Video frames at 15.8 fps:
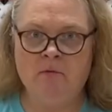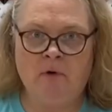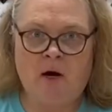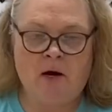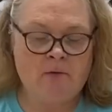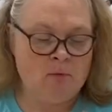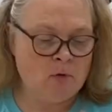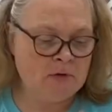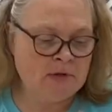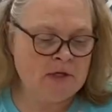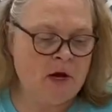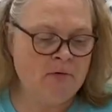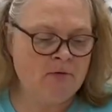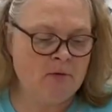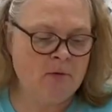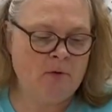are most
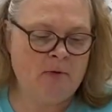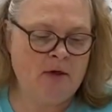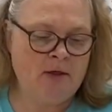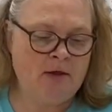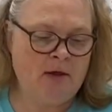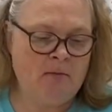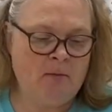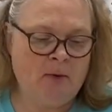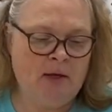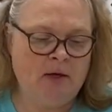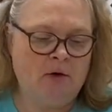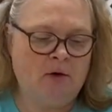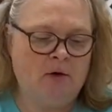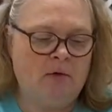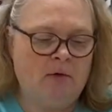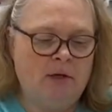comfortable with it, but
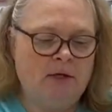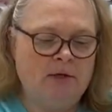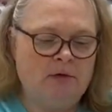you're going